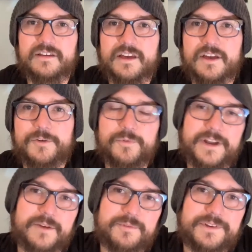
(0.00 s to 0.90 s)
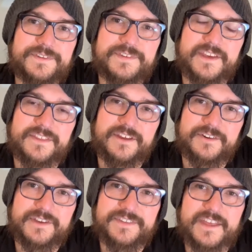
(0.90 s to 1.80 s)
What I will say, though,
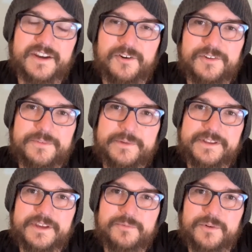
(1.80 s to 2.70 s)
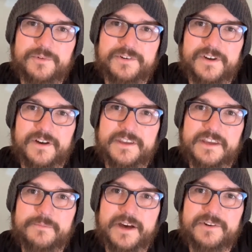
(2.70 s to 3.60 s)
is that ultimately what we're talking
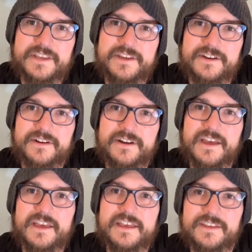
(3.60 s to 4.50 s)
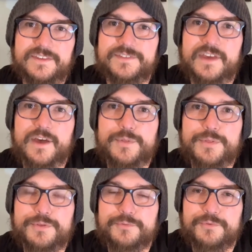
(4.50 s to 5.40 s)
about here is
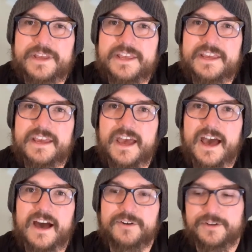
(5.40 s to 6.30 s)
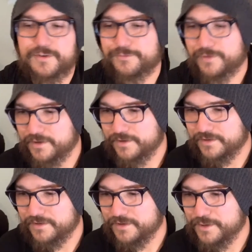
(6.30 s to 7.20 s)
3 out of
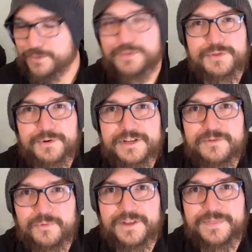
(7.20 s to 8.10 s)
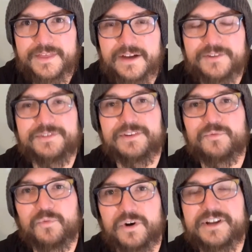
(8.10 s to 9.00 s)

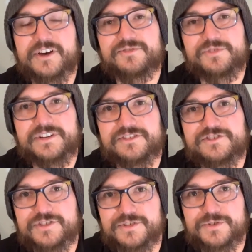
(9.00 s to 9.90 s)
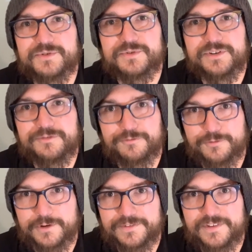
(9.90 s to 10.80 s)
31,102
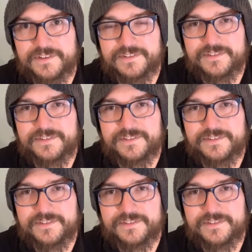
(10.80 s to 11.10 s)
verses.